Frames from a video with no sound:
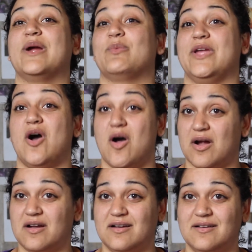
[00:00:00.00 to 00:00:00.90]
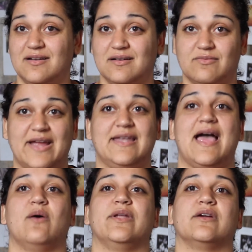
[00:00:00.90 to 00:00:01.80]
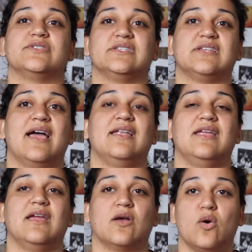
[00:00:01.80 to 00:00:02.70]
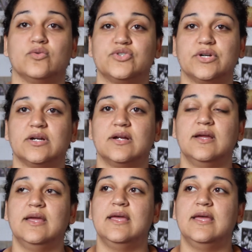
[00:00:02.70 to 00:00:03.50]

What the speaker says: we are right now in our society and culture,